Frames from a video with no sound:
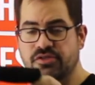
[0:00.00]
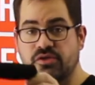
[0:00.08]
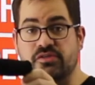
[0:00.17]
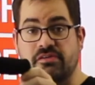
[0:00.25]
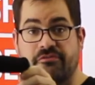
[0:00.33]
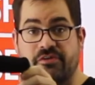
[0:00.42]
so
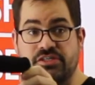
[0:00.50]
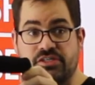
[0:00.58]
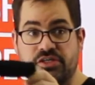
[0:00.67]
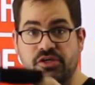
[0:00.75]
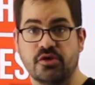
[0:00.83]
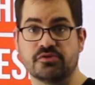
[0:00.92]
it's efficient
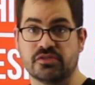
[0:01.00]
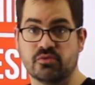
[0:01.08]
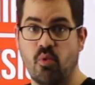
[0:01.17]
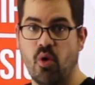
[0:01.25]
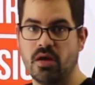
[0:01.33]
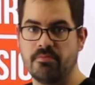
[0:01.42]
to use. It's
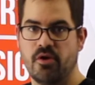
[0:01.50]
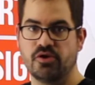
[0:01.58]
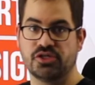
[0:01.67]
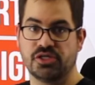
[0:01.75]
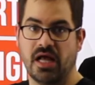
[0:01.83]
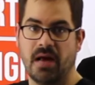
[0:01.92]
one
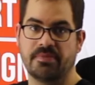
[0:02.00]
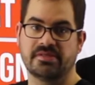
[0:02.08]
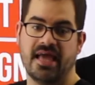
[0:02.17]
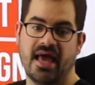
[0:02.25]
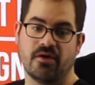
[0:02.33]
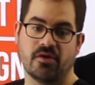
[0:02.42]
motion up and
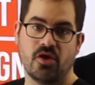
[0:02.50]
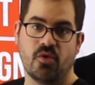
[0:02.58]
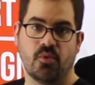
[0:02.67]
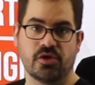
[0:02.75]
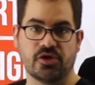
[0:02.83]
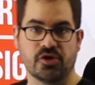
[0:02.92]
down
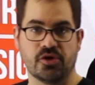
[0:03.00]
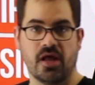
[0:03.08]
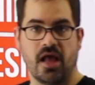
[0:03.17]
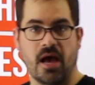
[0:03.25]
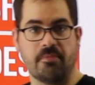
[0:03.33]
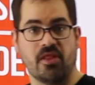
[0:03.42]
when you're
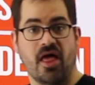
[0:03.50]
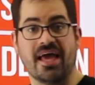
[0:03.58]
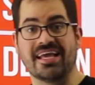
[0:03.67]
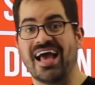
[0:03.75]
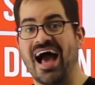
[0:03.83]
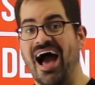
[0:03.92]

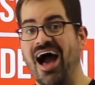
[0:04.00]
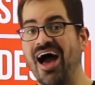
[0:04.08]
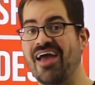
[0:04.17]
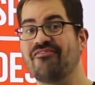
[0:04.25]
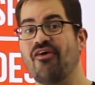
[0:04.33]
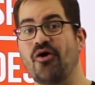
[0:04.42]
applying
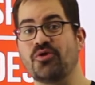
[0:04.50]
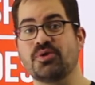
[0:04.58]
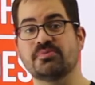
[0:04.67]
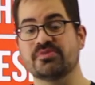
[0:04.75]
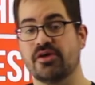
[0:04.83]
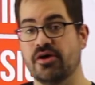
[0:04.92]
high
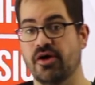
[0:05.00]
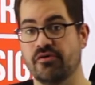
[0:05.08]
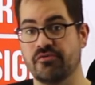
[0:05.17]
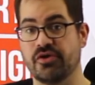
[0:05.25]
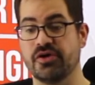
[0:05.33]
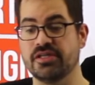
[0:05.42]
volumes
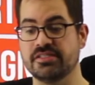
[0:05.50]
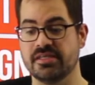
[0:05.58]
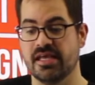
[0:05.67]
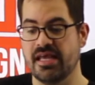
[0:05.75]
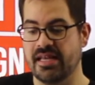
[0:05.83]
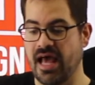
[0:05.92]
of goods.
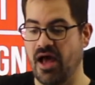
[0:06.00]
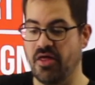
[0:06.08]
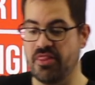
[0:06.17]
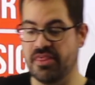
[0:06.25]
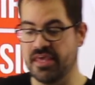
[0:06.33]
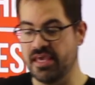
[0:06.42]
Now
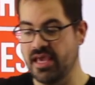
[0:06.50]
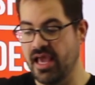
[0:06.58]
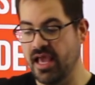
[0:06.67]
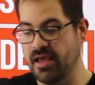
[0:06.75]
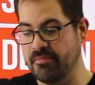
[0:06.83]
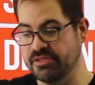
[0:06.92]
the
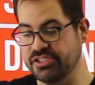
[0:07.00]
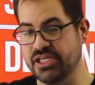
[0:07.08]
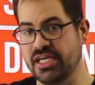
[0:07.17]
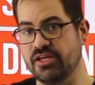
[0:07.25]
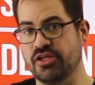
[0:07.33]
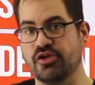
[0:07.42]

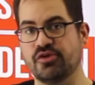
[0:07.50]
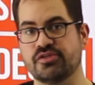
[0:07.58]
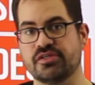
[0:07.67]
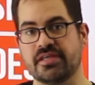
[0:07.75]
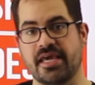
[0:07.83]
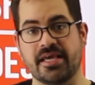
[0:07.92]
machine
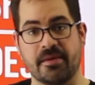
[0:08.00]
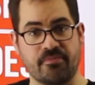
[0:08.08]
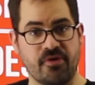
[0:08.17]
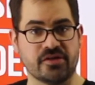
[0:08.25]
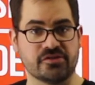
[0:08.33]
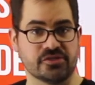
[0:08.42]
uses a
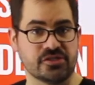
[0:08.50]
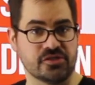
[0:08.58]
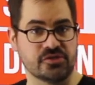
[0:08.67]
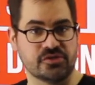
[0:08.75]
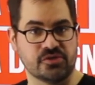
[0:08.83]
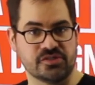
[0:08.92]
compressor
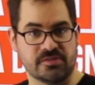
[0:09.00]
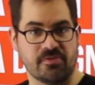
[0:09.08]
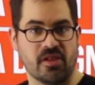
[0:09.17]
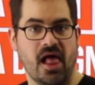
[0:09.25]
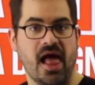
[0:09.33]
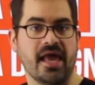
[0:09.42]
to
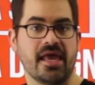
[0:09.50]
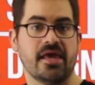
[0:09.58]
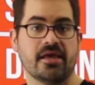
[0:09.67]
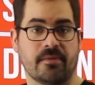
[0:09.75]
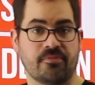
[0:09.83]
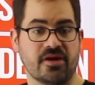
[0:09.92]
supply
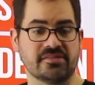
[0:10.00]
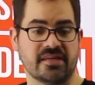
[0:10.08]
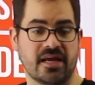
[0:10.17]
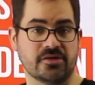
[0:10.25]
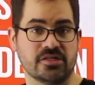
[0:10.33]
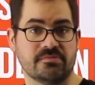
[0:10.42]
compressed
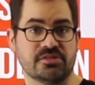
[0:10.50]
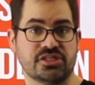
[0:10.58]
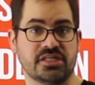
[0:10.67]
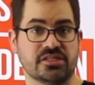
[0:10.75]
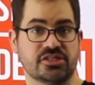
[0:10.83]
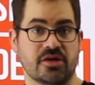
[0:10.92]
air to the
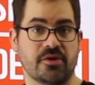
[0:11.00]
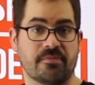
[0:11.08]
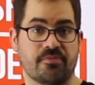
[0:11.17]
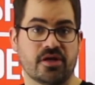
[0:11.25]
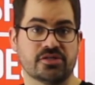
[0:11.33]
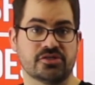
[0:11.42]
machine to generate the
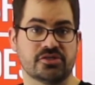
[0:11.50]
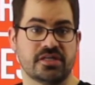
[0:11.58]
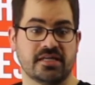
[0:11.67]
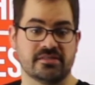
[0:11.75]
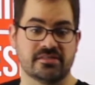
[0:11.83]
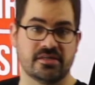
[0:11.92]
pressure
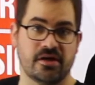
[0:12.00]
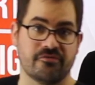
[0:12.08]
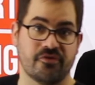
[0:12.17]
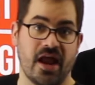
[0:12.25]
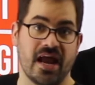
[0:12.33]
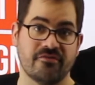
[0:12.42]
necessary
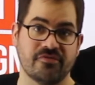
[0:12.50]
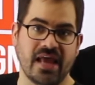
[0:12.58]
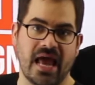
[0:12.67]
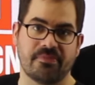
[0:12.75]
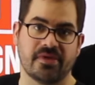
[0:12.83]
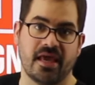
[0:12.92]
for every
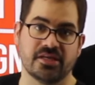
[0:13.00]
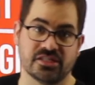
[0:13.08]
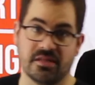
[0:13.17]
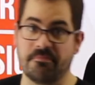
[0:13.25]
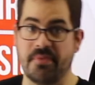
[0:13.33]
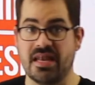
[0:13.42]
application.
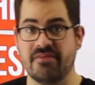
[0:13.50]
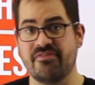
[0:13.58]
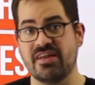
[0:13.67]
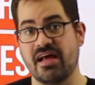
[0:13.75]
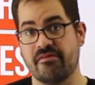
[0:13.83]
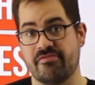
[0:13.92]
The
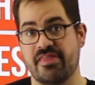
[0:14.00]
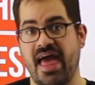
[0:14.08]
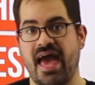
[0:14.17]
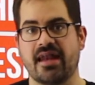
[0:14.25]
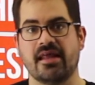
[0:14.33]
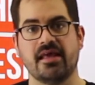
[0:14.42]
benefit of
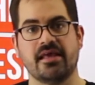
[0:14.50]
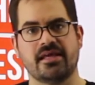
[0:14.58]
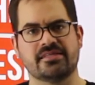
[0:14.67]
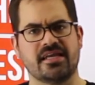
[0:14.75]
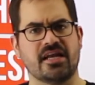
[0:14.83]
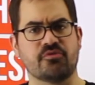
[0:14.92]
that
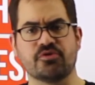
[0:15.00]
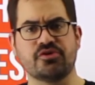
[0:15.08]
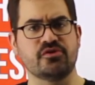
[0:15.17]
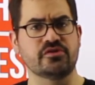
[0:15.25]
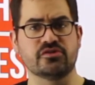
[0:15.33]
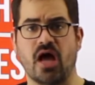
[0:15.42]
is that it
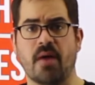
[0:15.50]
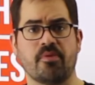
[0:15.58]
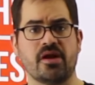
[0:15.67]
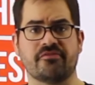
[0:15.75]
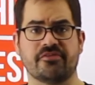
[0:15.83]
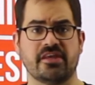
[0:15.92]
reduces
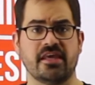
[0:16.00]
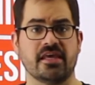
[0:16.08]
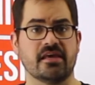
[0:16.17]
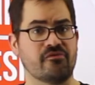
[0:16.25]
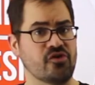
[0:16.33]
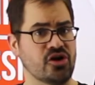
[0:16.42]
operator
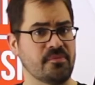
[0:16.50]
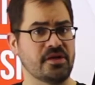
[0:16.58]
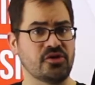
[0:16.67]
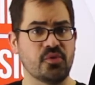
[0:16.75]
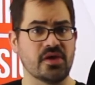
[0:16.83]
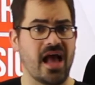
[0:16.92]
fatigue. If you're going to
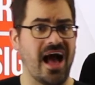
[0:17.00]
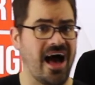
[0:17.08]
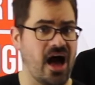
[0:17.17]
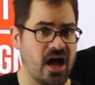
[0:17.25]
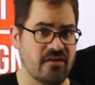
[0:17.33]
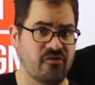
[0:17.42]
be doing
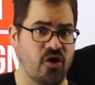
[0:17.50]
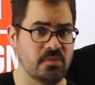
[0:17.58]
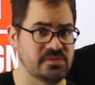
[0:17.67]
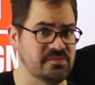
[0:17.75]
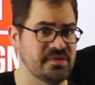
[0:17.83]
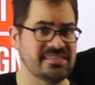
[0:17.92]
high
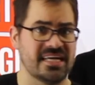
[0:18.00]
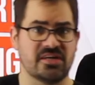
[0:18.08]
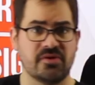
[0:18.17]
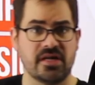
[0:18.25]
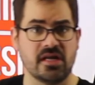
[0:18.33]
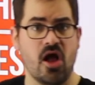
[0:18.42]
volumes, you're going to be
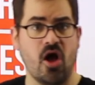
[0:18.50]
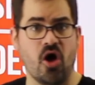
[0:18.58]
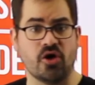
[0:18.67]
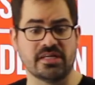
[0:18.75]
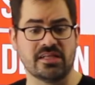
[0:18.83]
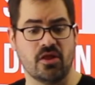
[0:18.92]
decorating
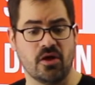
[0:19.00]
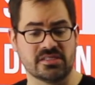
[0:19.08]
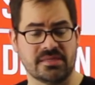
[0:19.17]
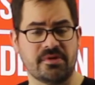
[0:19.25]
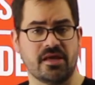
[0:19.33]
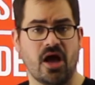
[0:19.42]
all day long,
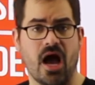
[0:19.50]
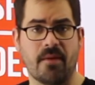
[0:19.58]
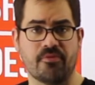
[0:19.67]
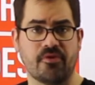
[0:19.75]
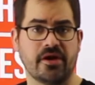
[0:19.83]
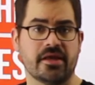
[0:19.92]
somebody
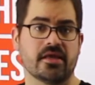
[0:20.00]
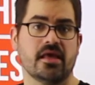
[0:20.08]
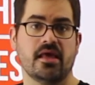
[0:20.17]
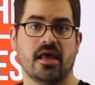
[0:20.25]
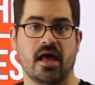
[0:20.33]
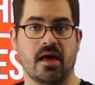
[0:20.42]
operating
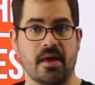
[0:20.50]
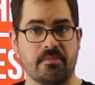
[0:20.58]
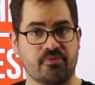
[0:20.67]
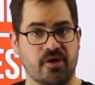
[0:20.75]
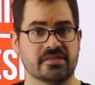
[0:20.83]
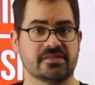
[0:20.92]
and
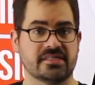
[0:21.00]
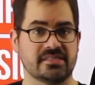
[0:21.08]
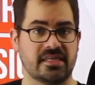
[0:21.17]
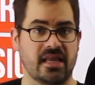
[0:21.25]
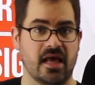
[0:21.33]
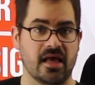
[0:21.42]
pressing
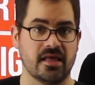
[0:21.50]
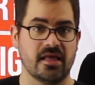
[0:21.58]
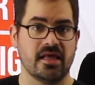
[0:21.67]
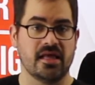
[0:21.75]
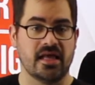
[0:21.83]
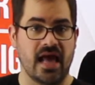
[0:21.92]

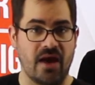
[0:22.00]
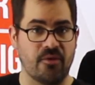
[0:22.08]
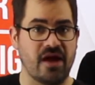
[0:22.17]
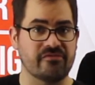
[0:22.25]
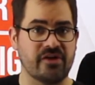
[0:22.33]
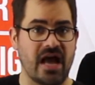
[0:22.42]
hour
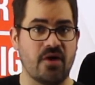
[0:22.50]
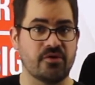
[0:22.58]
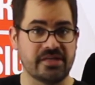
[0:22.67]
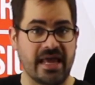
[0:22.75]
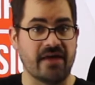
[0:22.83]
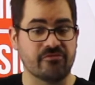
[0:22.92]
after hour,
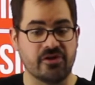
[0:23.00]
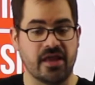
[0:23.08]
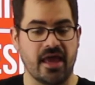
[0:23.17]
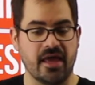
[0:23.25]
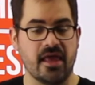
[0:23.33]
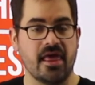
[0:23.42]
day after
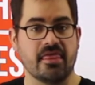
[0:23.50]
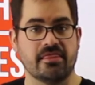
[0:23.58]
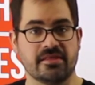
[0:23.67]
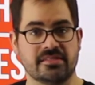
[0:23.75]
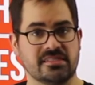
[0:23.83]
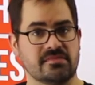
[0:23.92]
day,
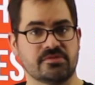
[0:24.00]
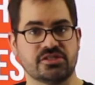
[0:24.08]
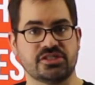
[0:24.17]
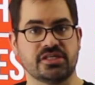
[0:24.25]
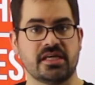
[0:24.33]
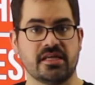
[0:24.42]
this is a
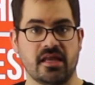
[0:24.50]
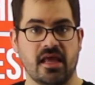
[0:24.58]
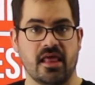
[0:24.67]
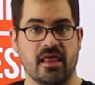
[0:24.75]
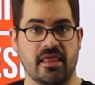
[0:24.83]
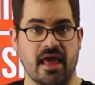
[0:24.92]
machine
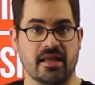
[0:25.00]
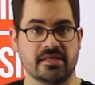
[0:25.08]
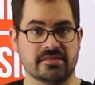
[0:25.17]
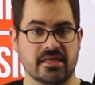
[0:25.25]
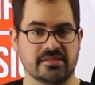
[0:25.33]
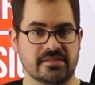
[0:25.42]
that
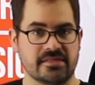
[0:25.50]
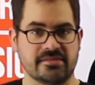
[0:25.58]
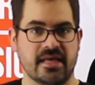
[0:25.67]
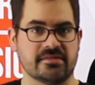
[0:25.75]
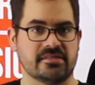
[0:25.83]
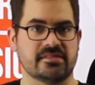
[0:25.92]
is
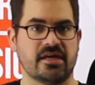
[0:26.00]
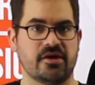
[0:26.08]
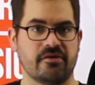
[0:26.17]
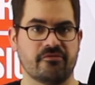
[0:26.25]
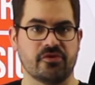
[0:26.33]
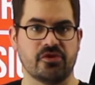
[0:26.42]

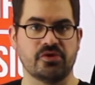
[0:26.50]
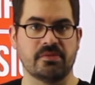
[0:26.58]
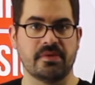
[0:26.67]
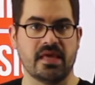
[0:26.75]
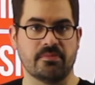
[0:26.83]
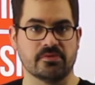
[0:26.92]
necessary for you to
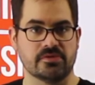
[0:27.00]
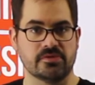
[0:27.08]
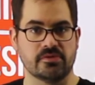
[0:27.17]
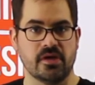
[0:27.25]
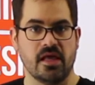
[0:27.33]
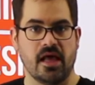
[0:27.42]
be able to